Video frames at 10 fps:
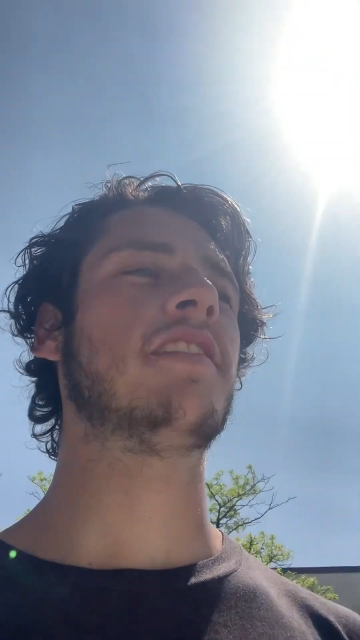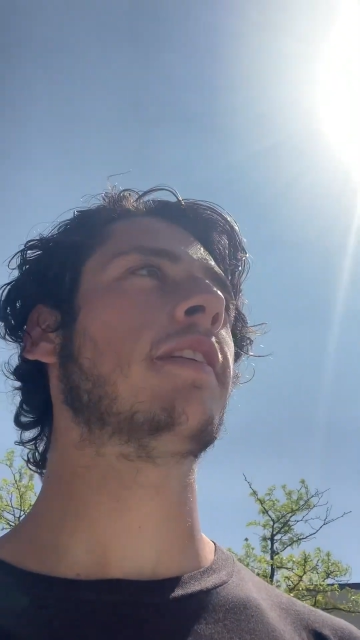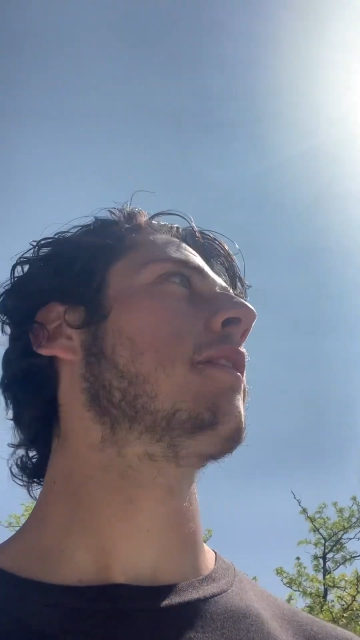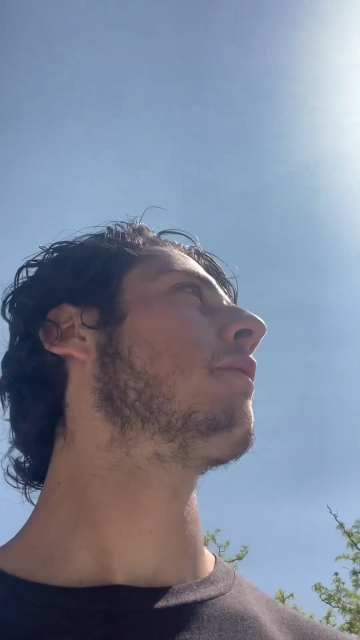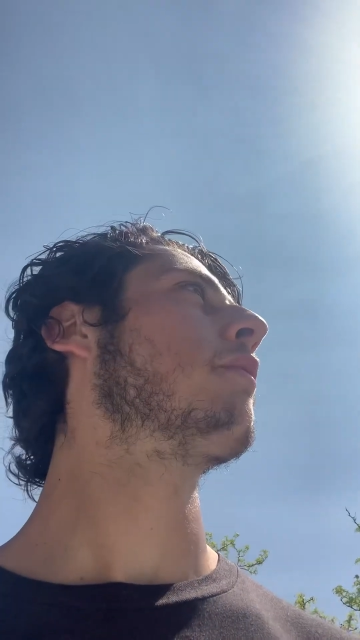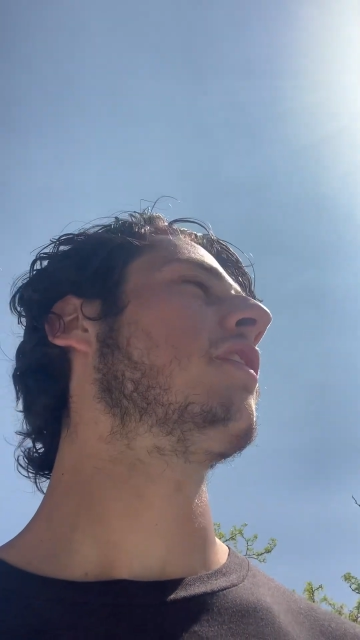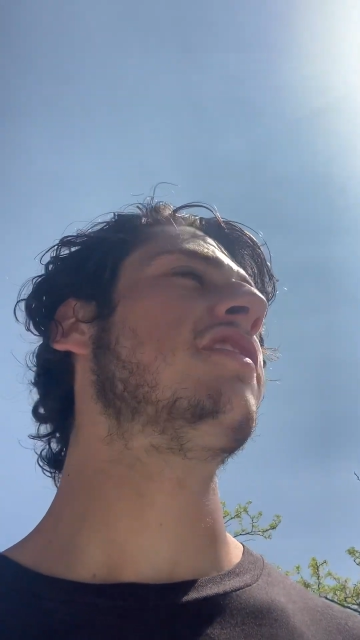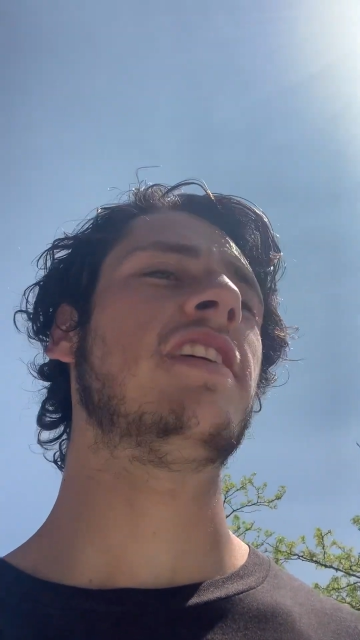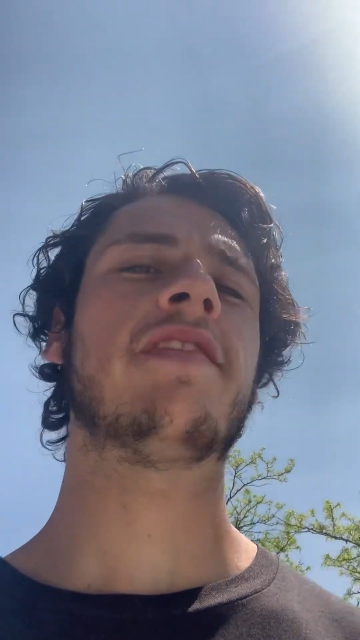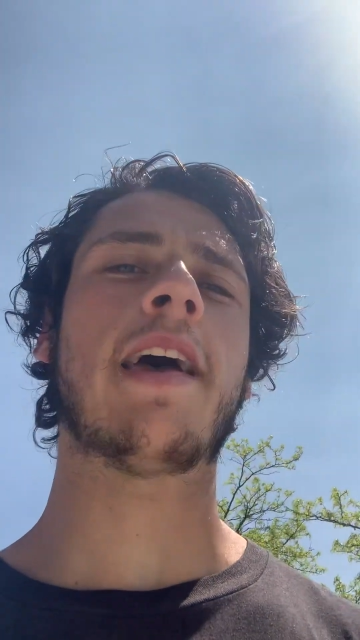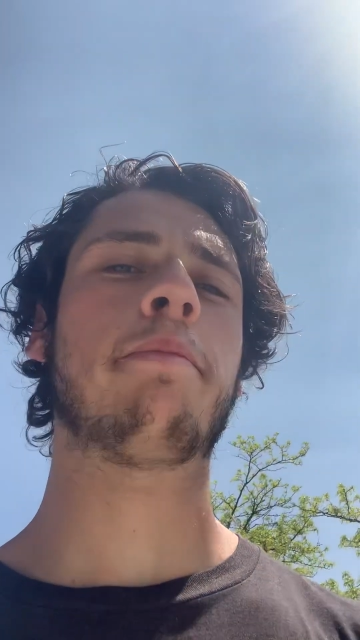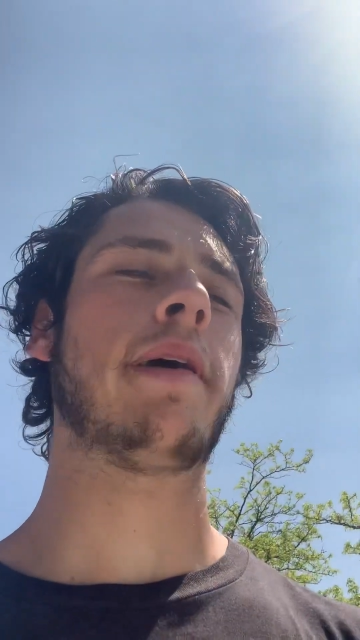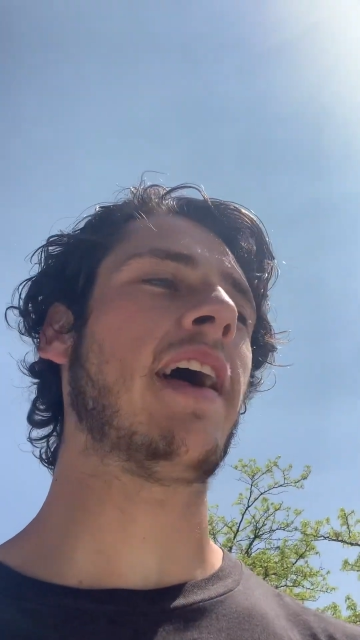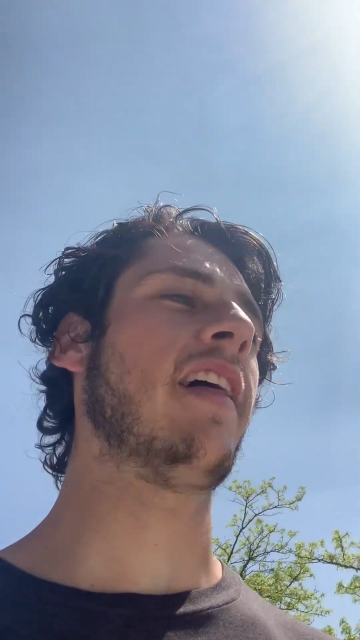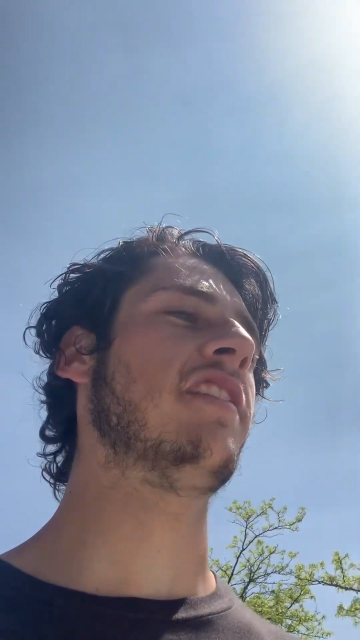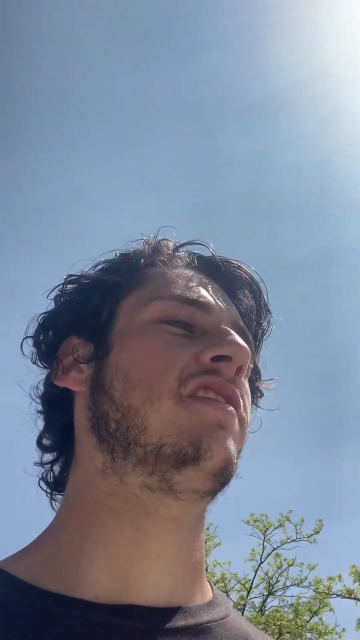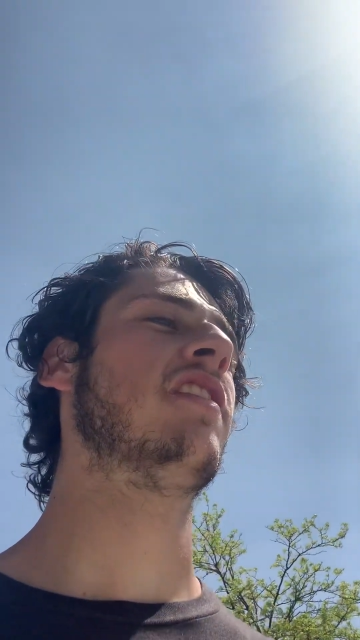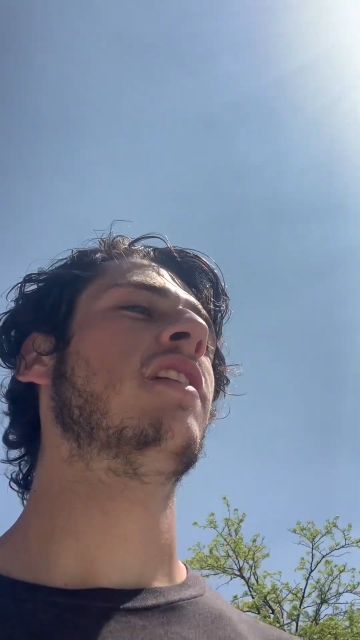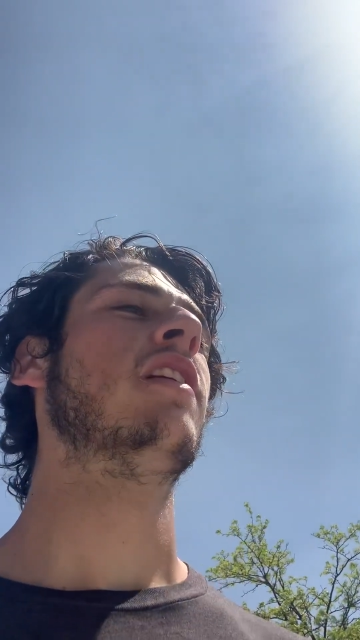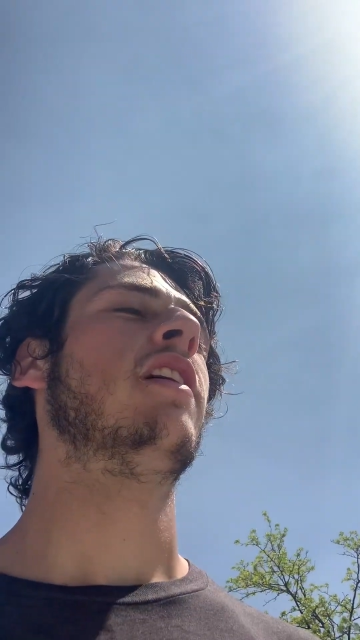to receive that balance.
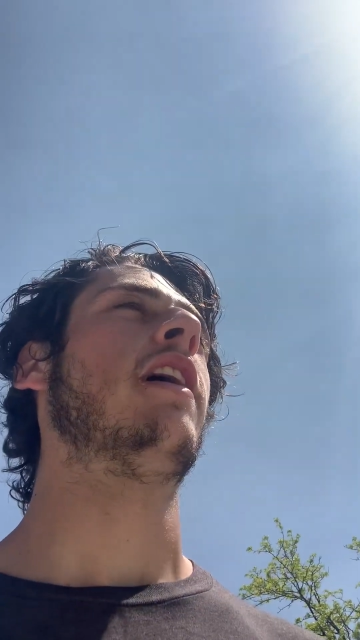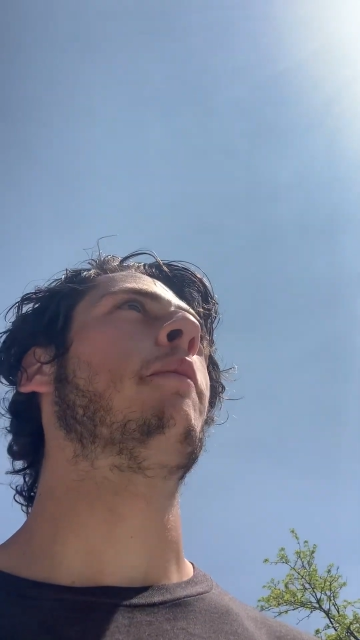And